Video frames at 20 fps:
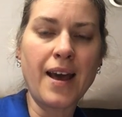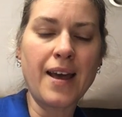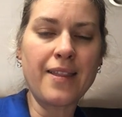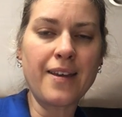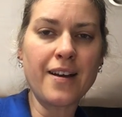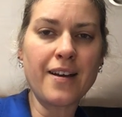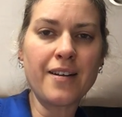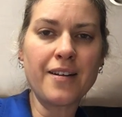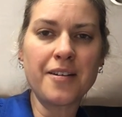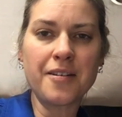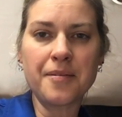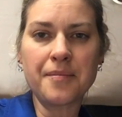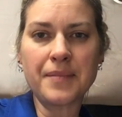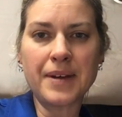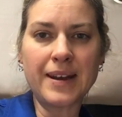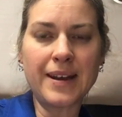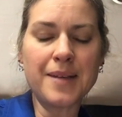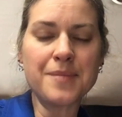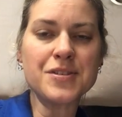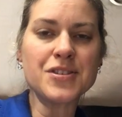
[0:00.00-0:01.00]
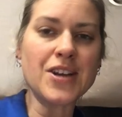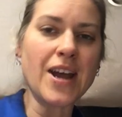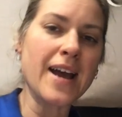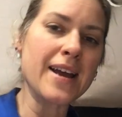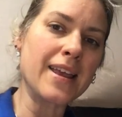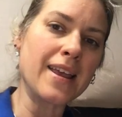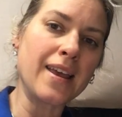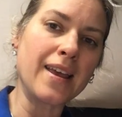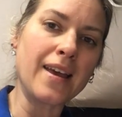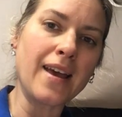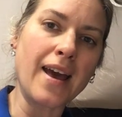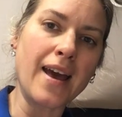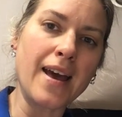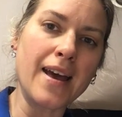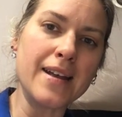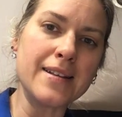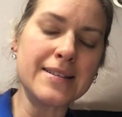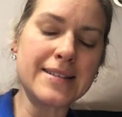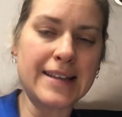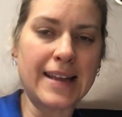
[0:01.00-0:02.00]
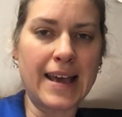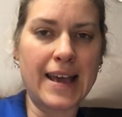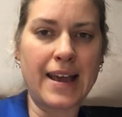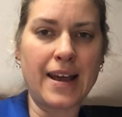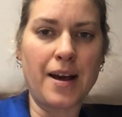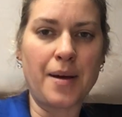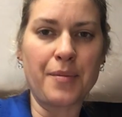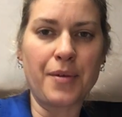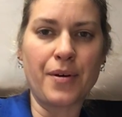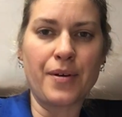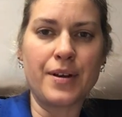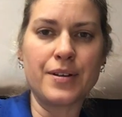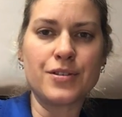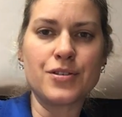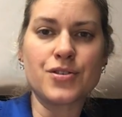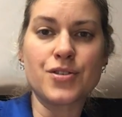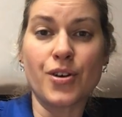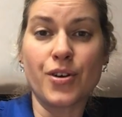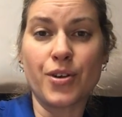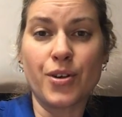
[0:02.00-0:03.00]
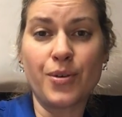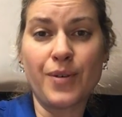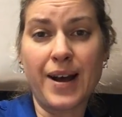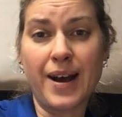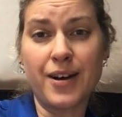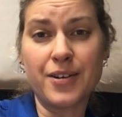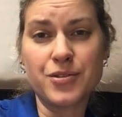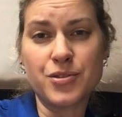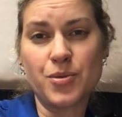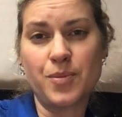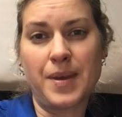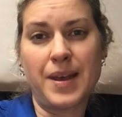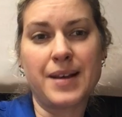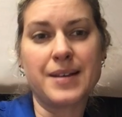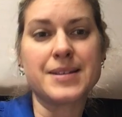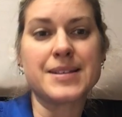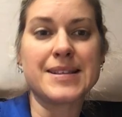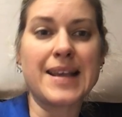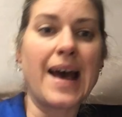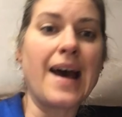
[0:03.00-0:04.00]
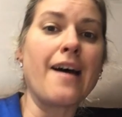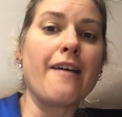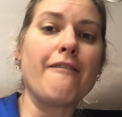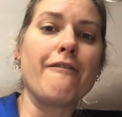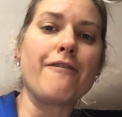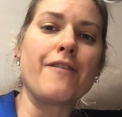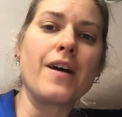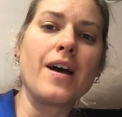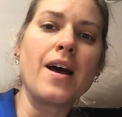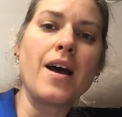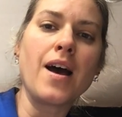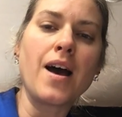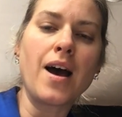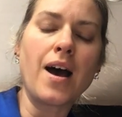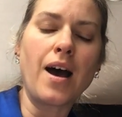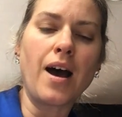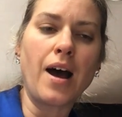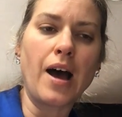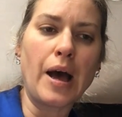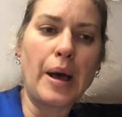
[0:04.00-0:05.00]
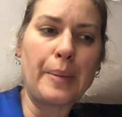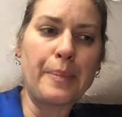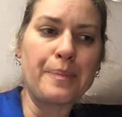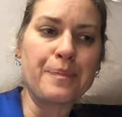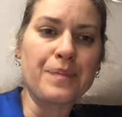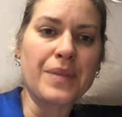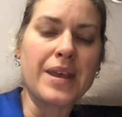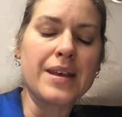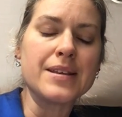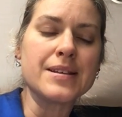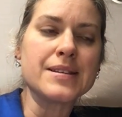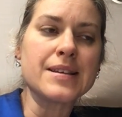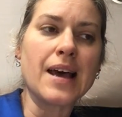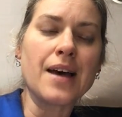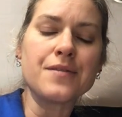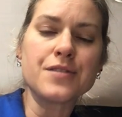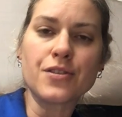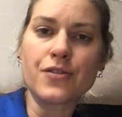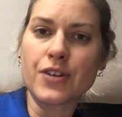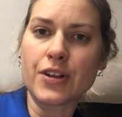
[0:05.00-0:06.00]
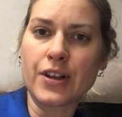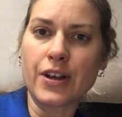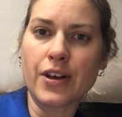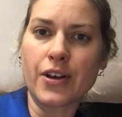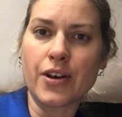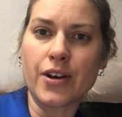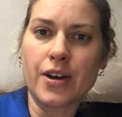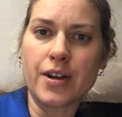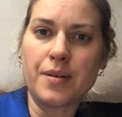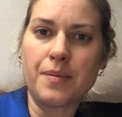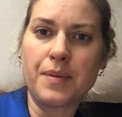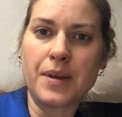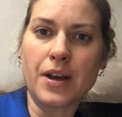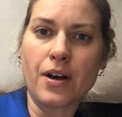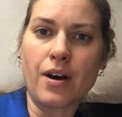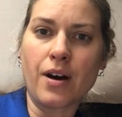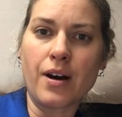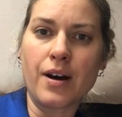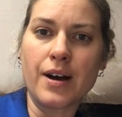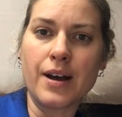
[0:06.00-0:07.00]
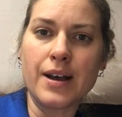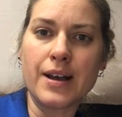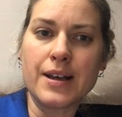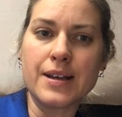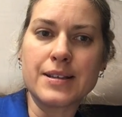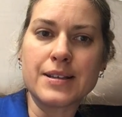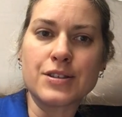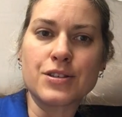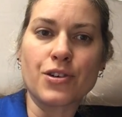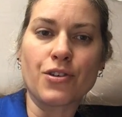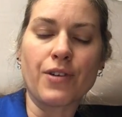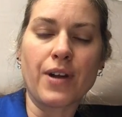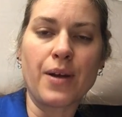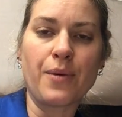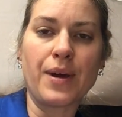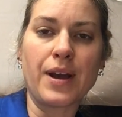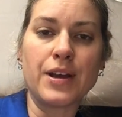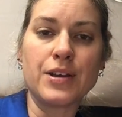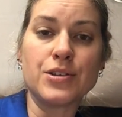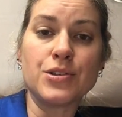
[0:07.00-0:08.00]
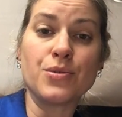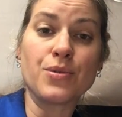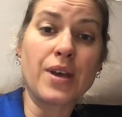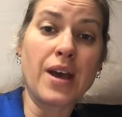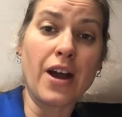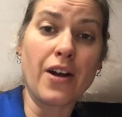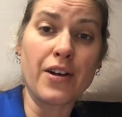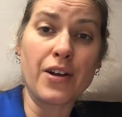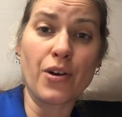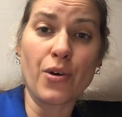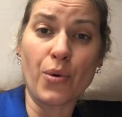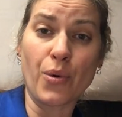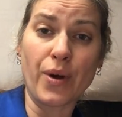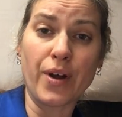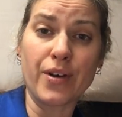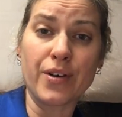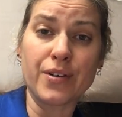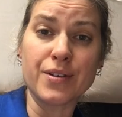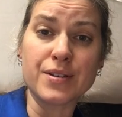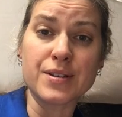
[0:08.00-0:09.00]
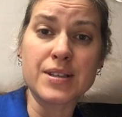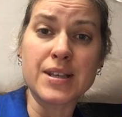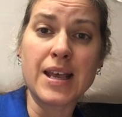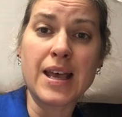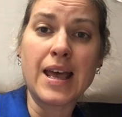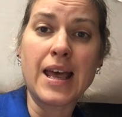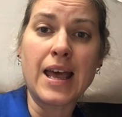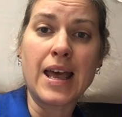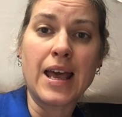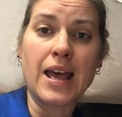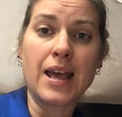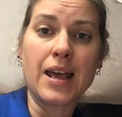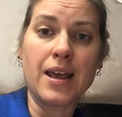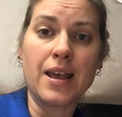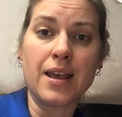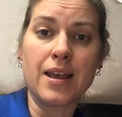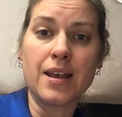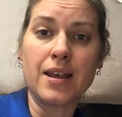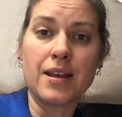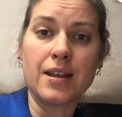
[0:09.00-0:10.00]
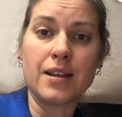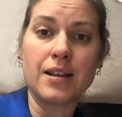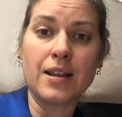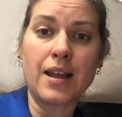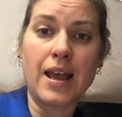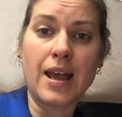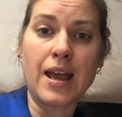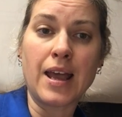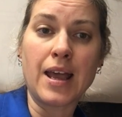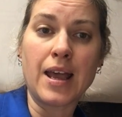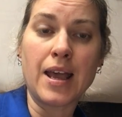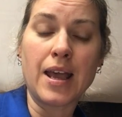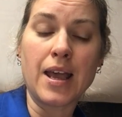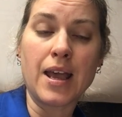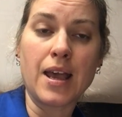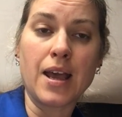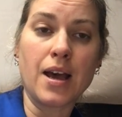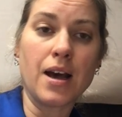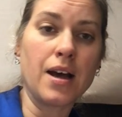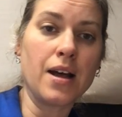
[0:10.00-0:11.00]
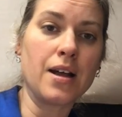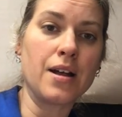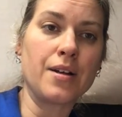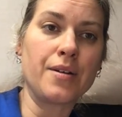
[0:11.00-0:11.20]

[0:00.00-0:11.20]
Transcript: Hi there, my name's Jackie, and today I'm going to show you how to make a salve. Salves are really good because it's a great way to carry your oils in a